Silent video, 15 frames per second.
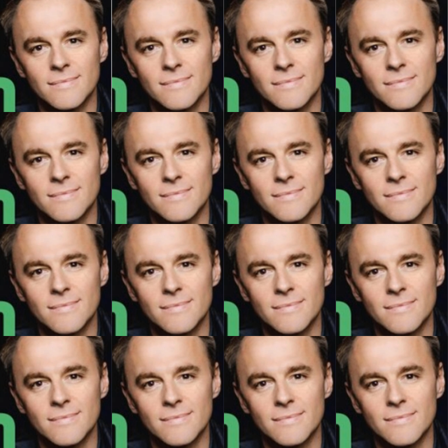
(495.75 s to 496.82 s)

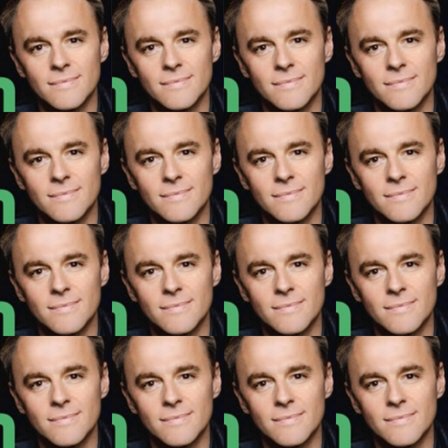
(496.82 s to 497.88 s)

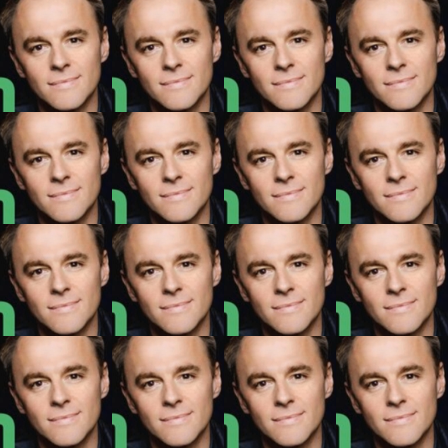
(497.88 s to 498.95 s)

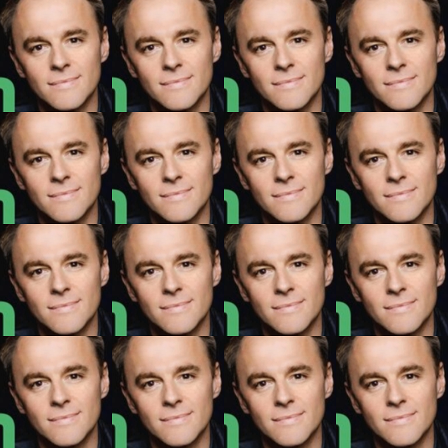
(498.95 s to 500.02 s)

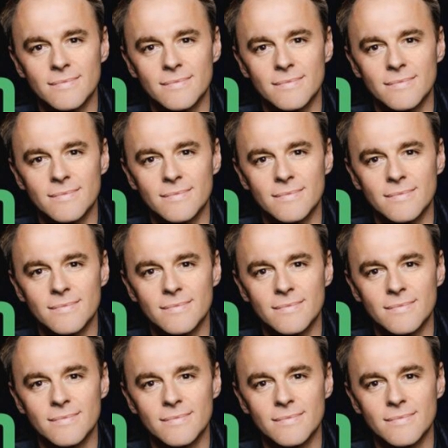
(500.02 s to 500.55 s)
[no speech]